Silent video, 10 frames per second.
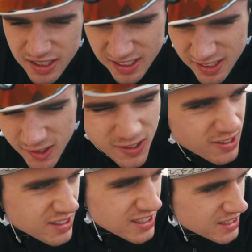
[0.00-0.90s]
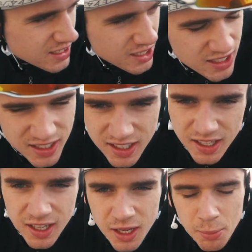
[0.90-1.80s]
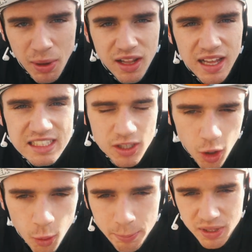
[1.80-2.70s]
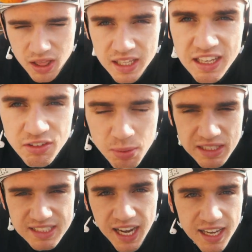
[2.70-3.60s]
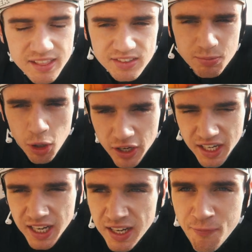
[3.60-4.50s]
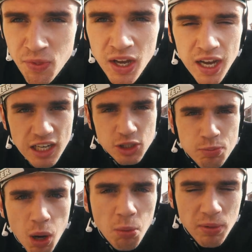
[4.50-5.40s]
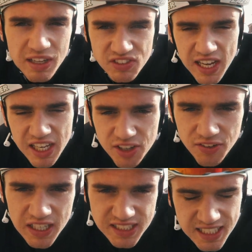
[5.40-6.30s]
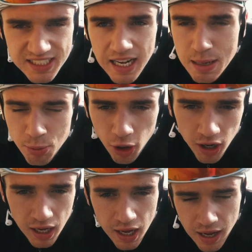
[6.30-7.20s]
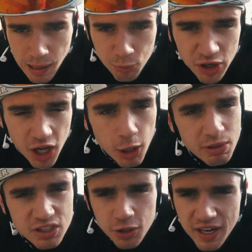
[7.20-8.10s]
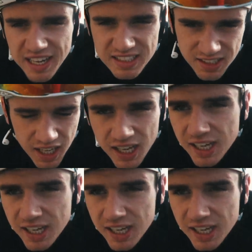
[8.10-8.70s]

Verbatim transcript: Oh, my legs are unbelievably tired this morning. I should probably have taken a rest day today, but I'm going home in two days